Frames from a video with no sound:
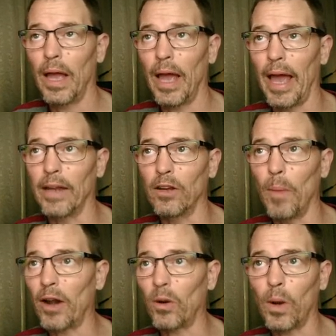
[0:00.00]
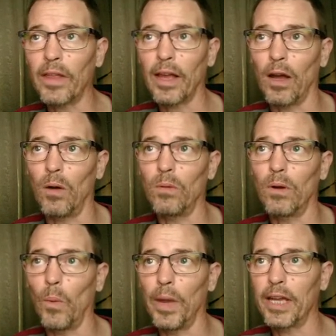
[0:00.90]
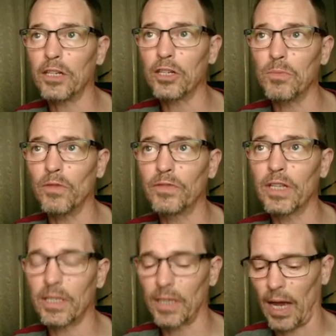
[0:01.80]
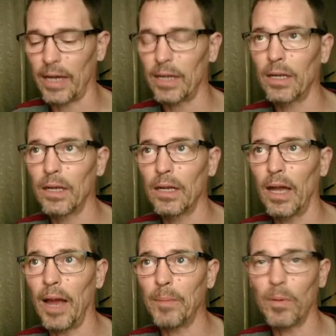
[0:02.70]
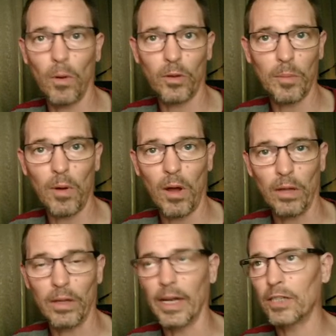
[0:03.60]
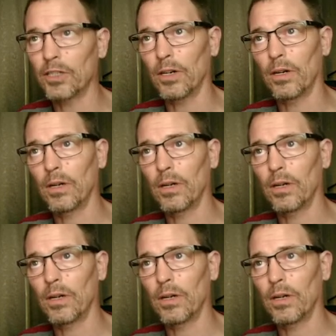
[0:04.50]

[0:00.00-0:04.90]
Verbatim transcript: And no matter where they go, we can just move to the side and promote the pawn on the next turn.